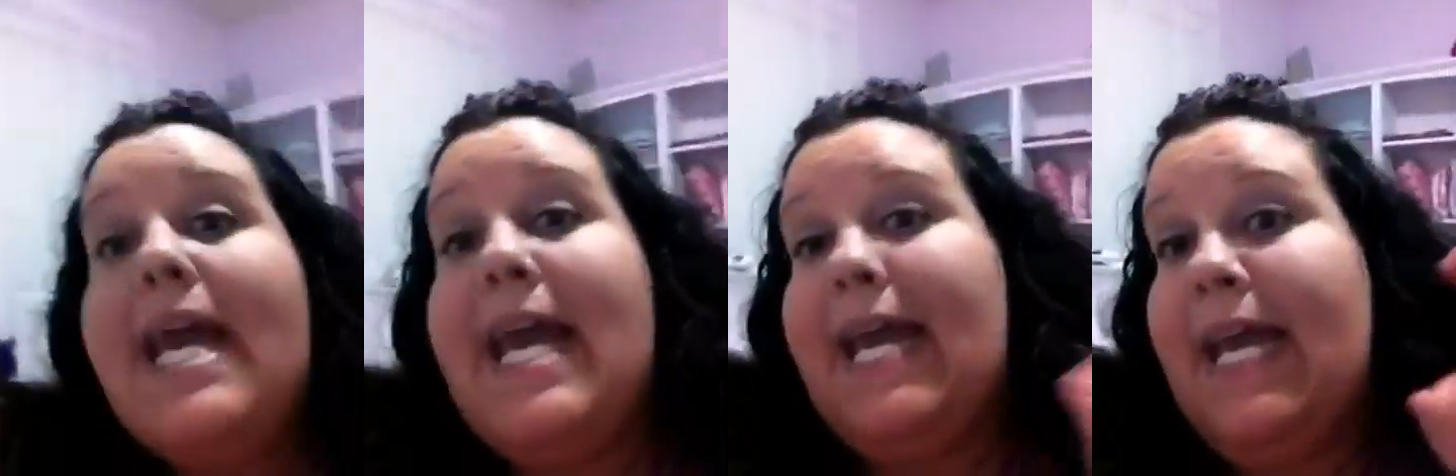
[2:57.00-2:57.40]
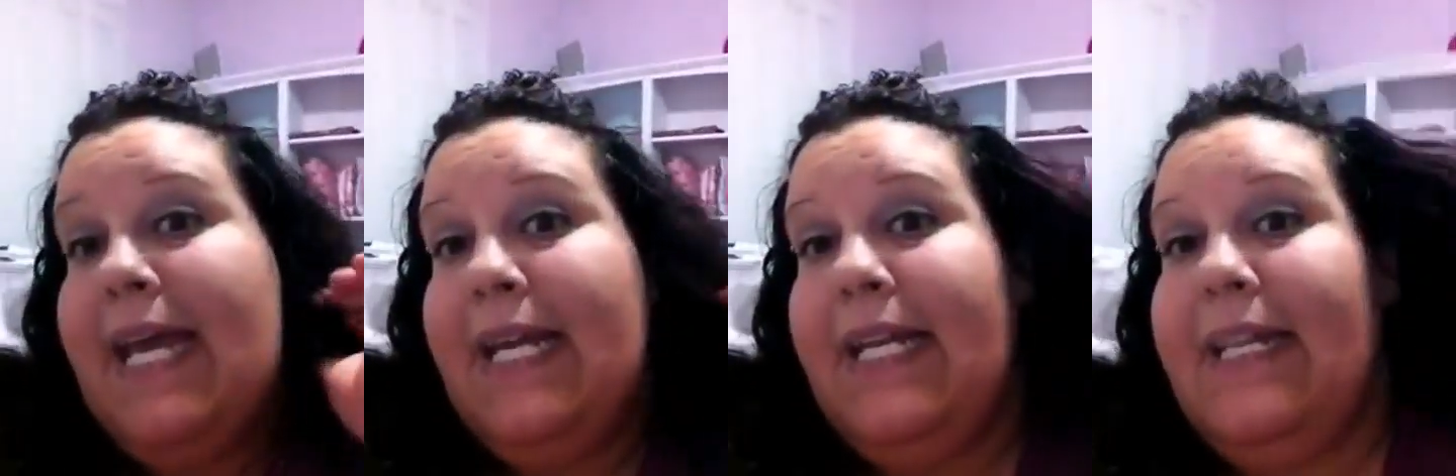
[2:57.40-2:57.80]

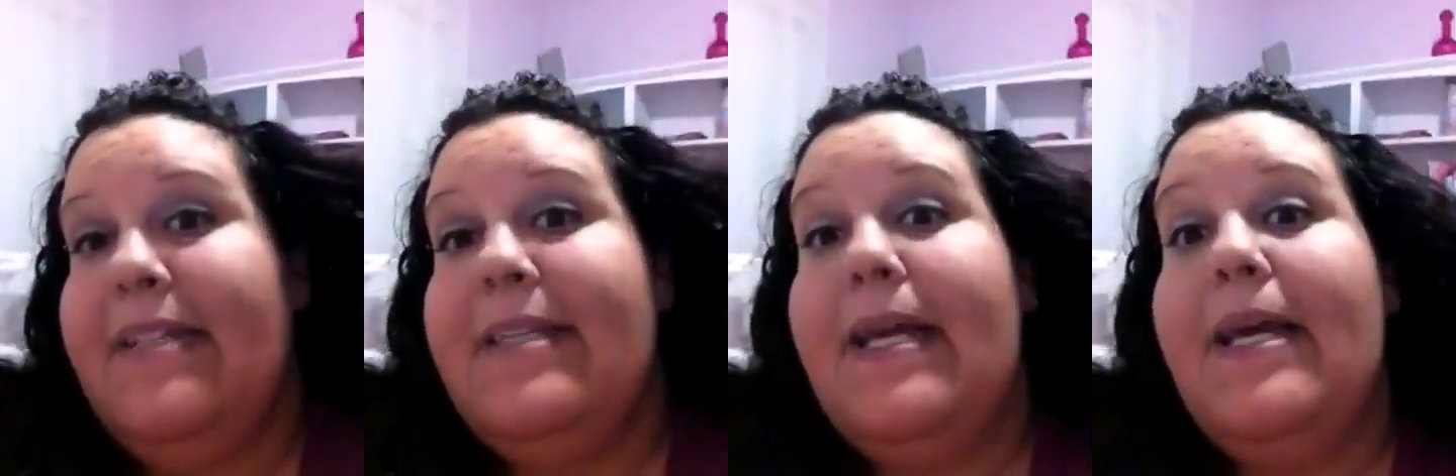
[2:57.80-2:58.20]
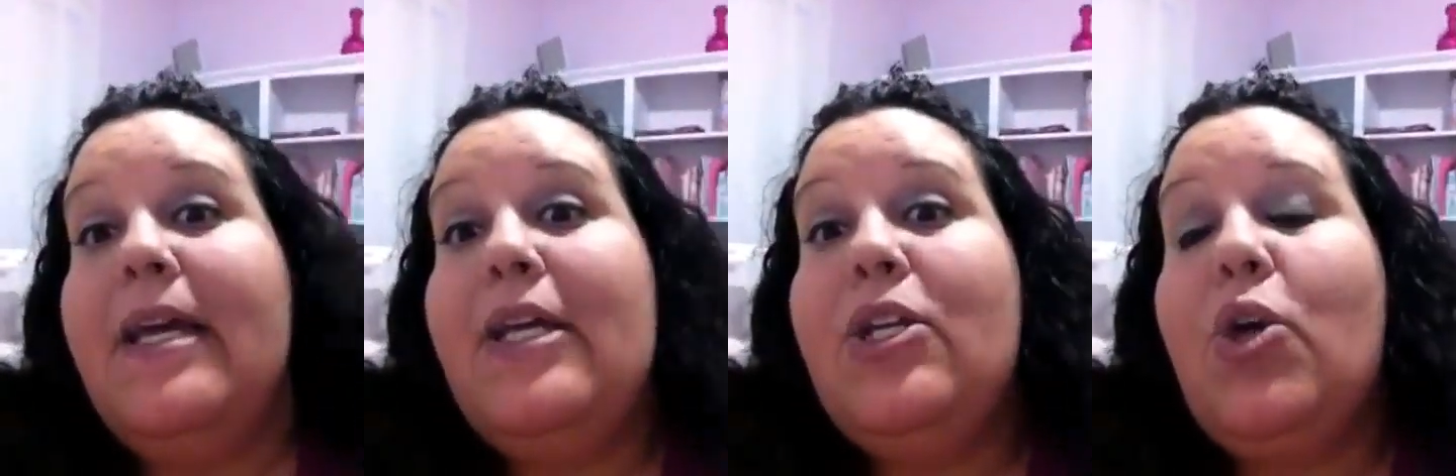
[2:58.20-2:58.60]
And he
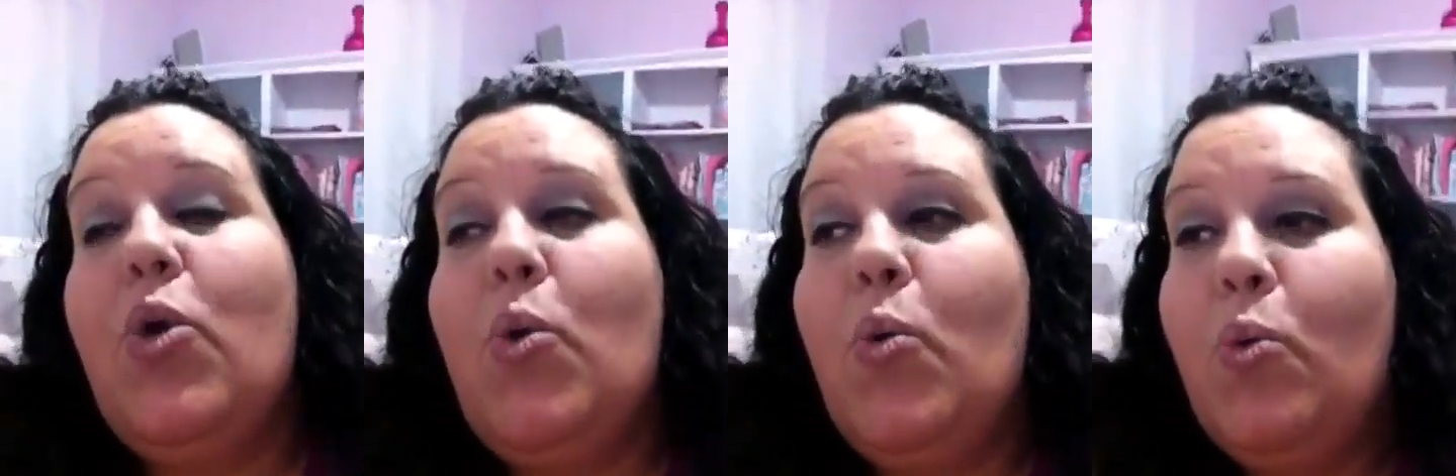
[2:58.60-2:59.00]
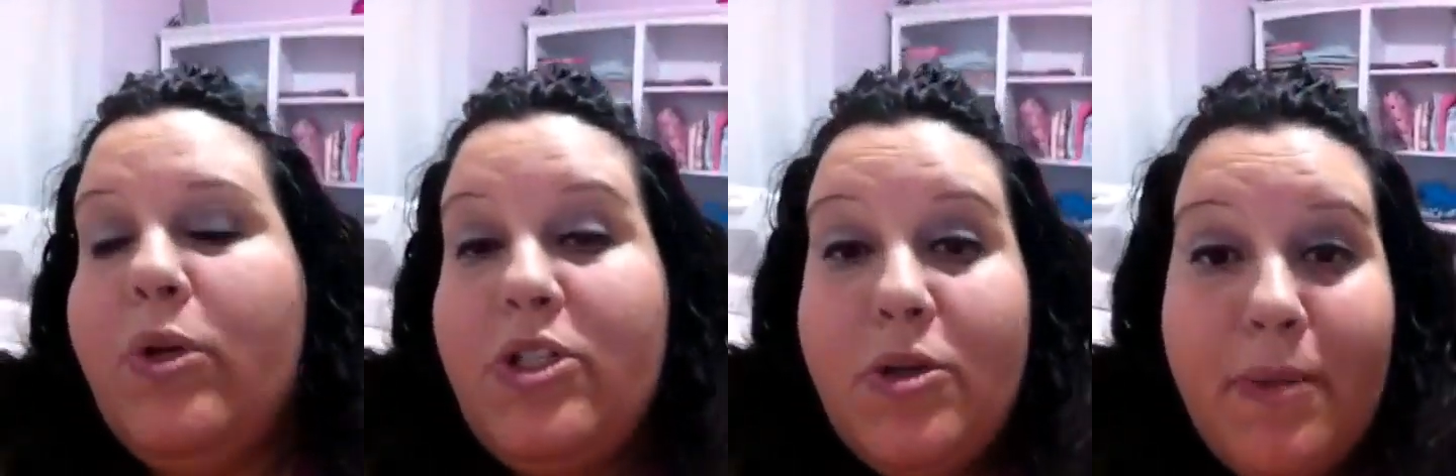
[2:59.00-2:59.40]
said,
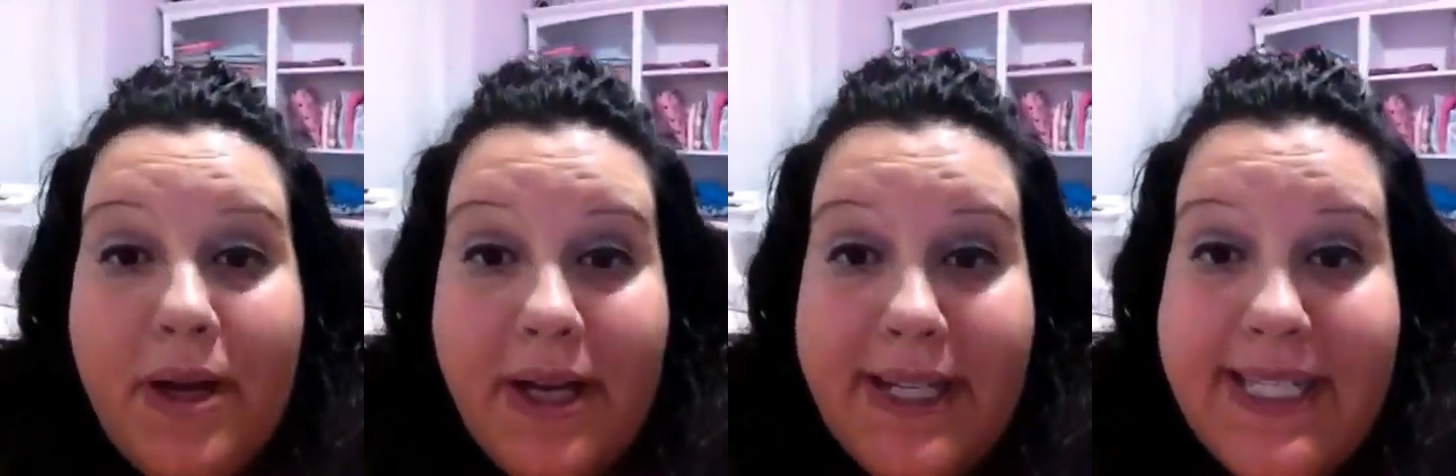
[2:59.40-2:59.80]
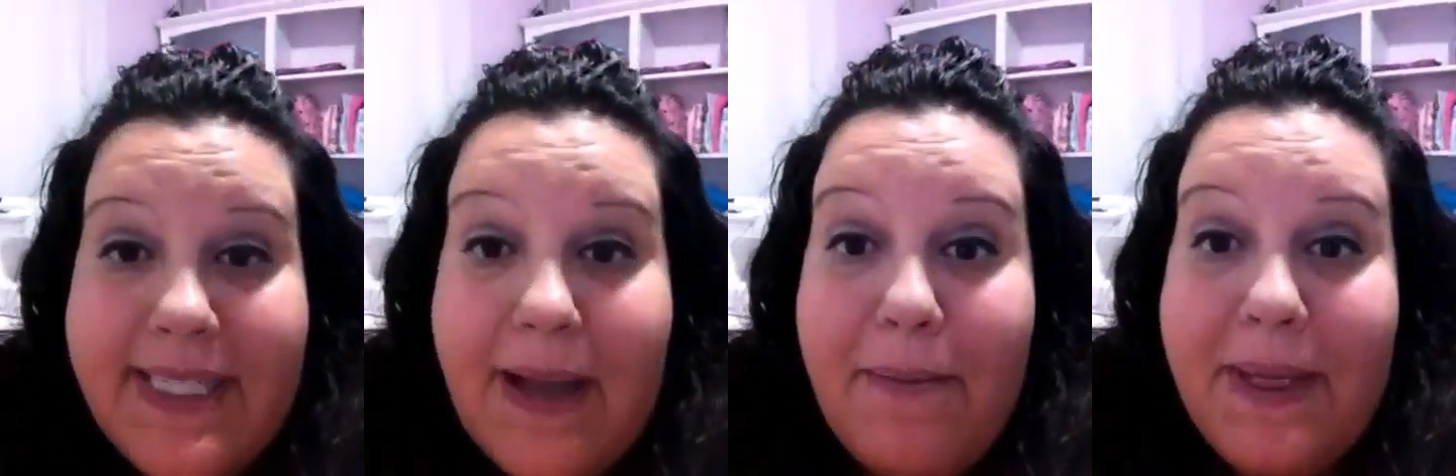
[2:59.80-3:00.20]
"Would you mind
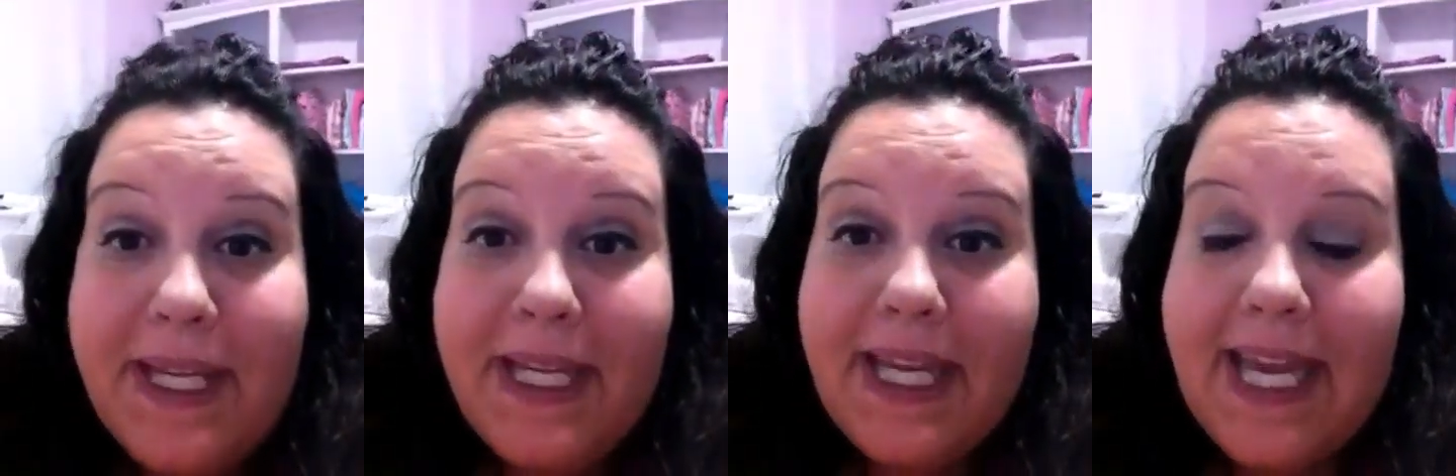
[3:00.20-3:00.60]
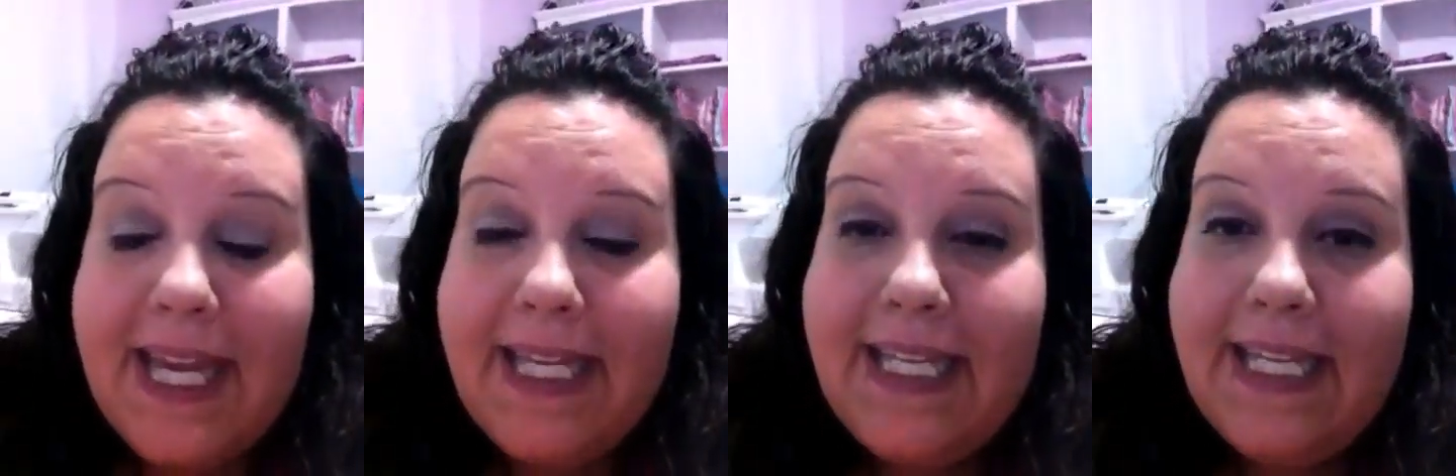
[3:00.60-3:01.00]
stopping
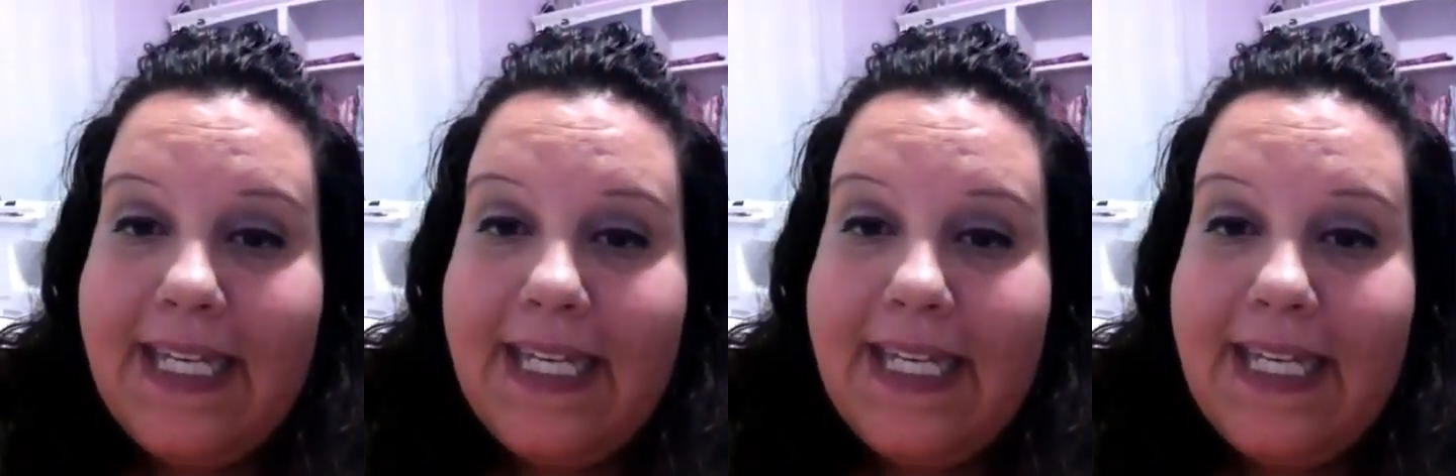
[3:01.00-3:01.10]
and